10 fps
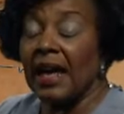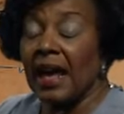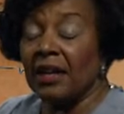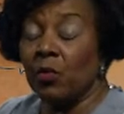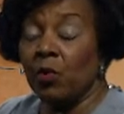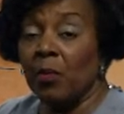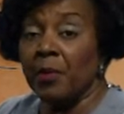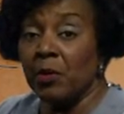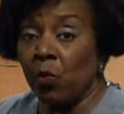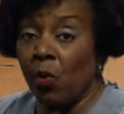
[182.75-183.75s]
and it will
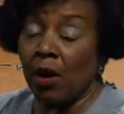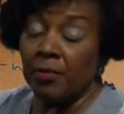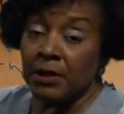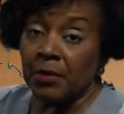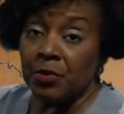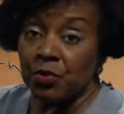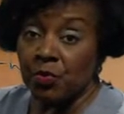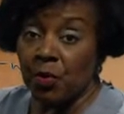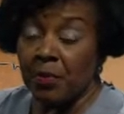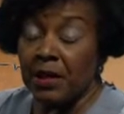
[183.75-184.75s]
be warm.
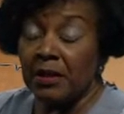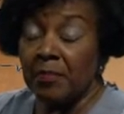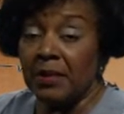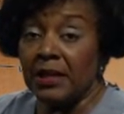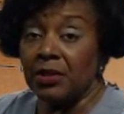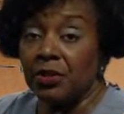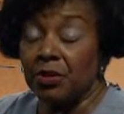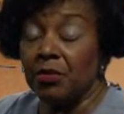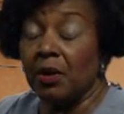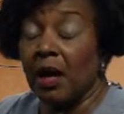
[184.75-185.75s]
Temperatures will be in the mid
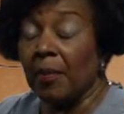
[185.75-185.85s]
to